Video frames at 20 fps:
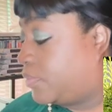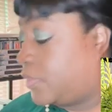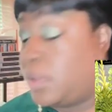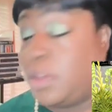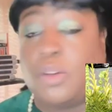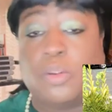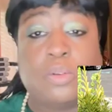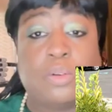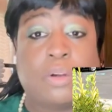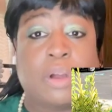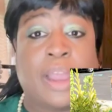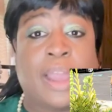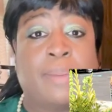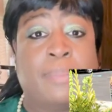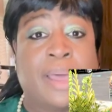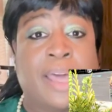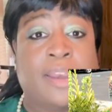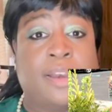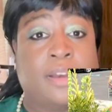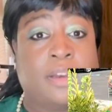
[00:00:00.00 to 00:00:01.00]
Go cry
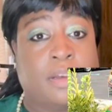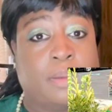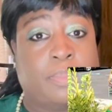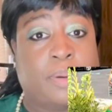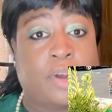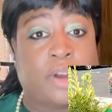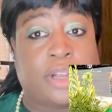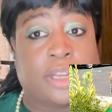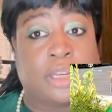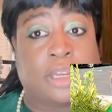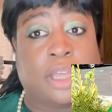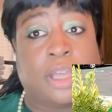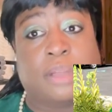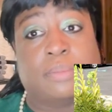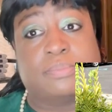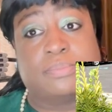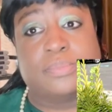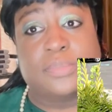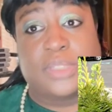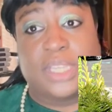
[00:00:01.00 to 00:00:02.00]
about it in the parking lot.
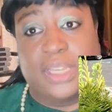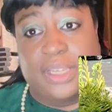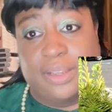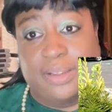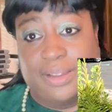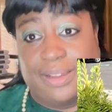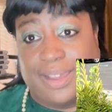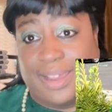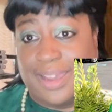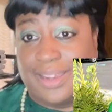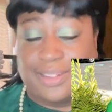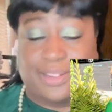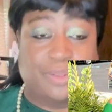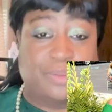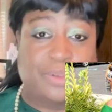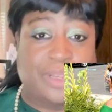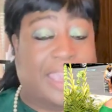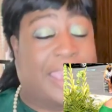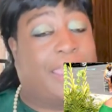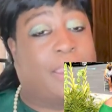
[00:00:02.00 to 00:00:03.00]
I
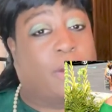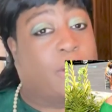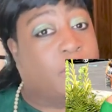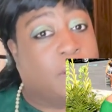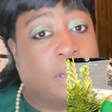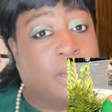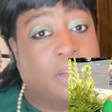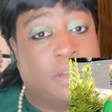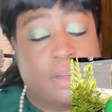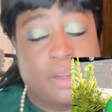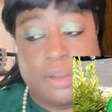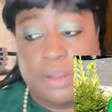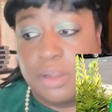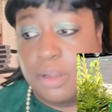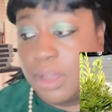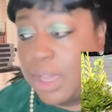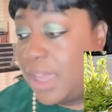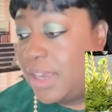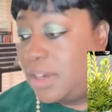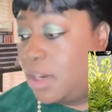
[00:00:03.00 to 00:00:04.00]
don't care.
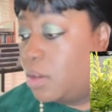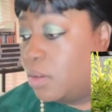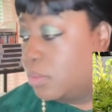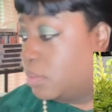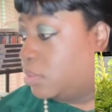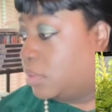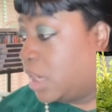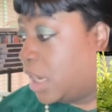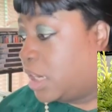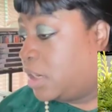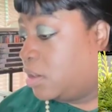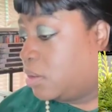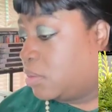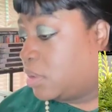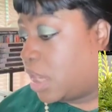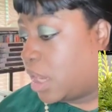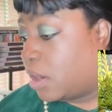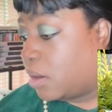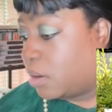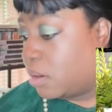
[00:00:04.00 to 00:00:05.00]
I don't
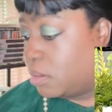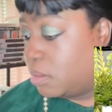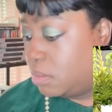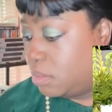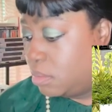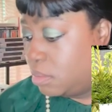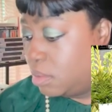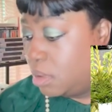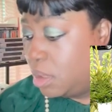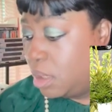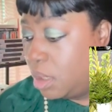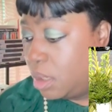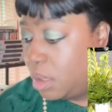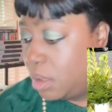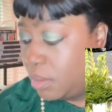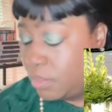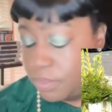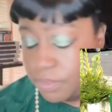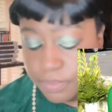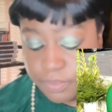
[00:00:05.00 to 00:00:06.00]
care.
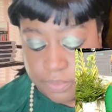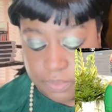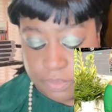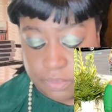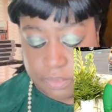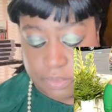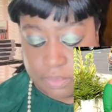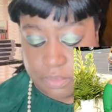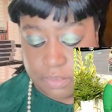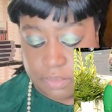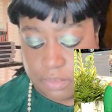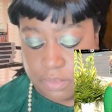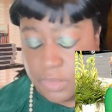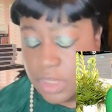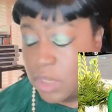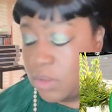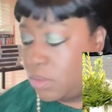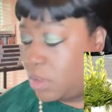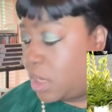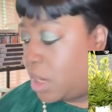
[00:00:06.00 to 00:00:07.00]
I
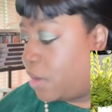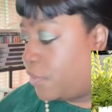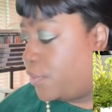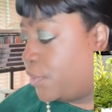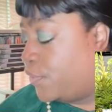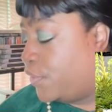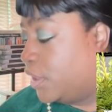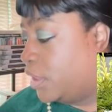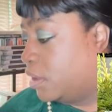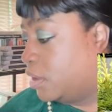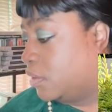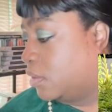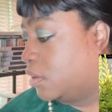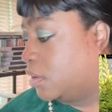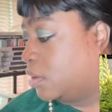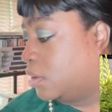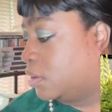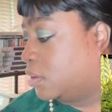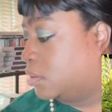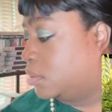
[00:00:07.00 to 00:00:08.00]
don't care if your feelings are
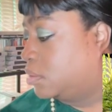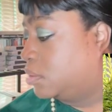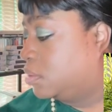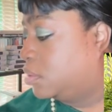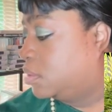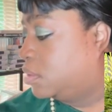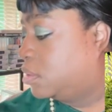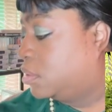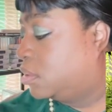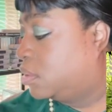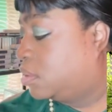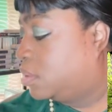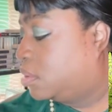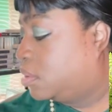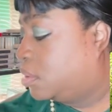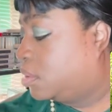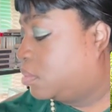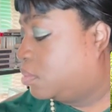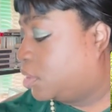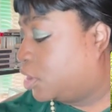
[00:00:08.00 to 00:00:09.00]
hurt.
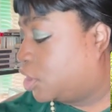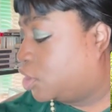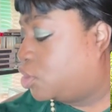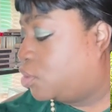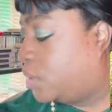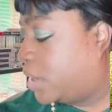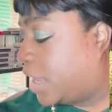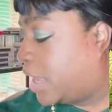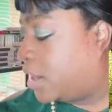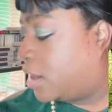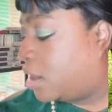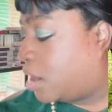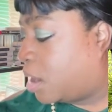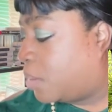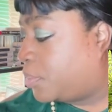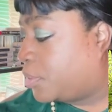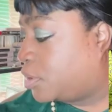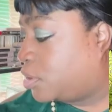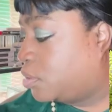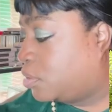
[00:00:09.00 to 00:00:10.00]
Because you had an
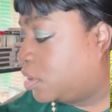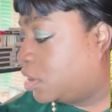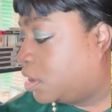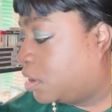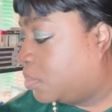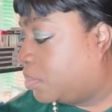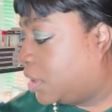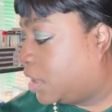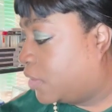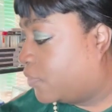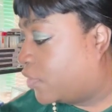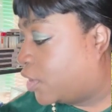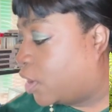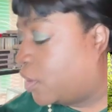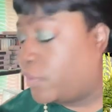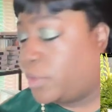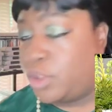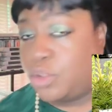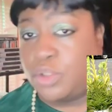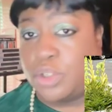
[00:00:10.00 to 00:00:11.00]
opportunity to be
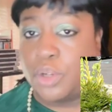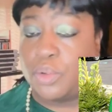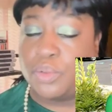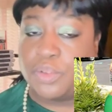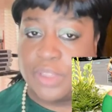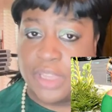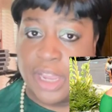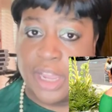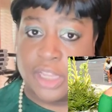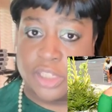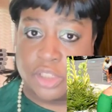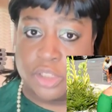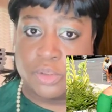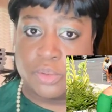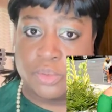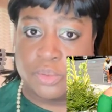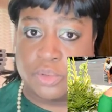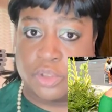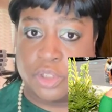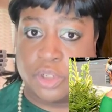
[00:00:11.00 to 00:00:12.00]
involved and you chose not
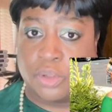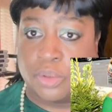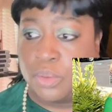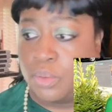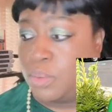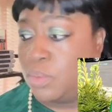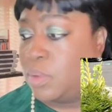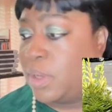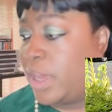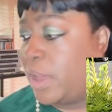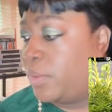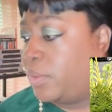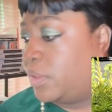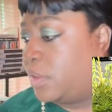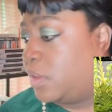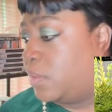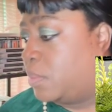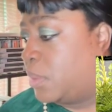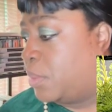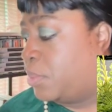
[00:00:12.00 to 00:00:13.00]
to. So how is
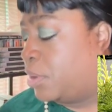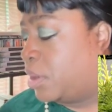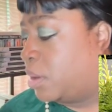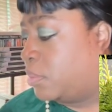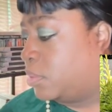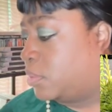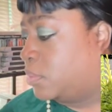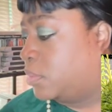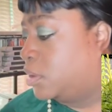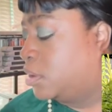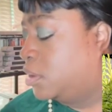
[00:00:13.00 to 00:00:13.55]
this my problem?